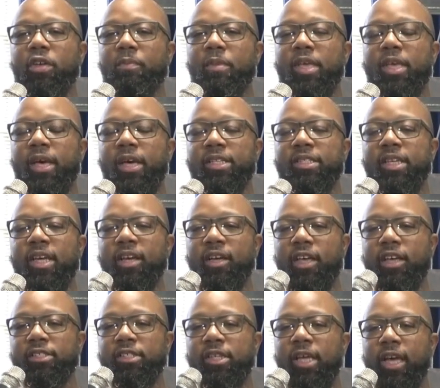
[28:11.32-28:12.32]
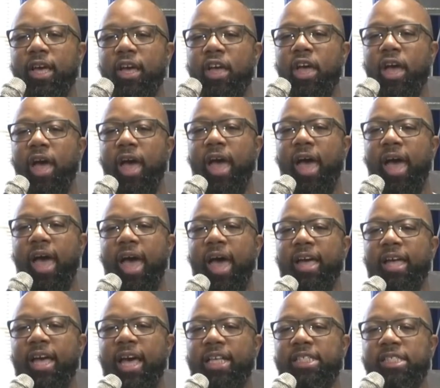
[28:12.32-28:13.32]
because
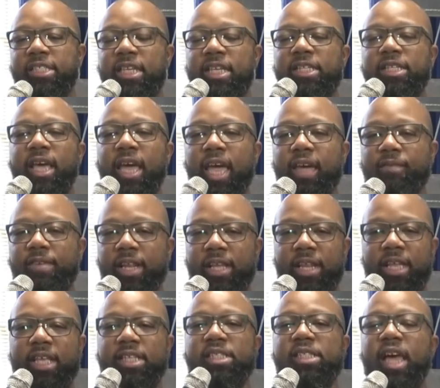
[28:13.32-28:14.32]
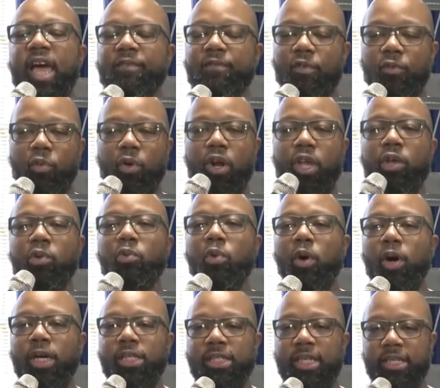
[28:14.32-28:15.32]
I see David in his life and where he
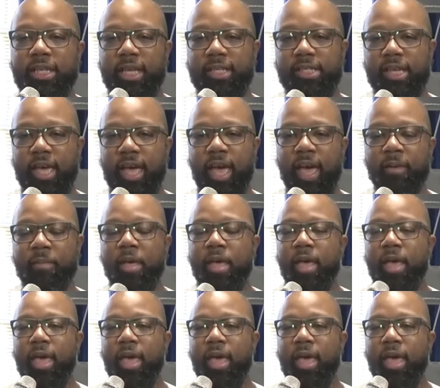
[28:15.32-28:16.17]
was at that time,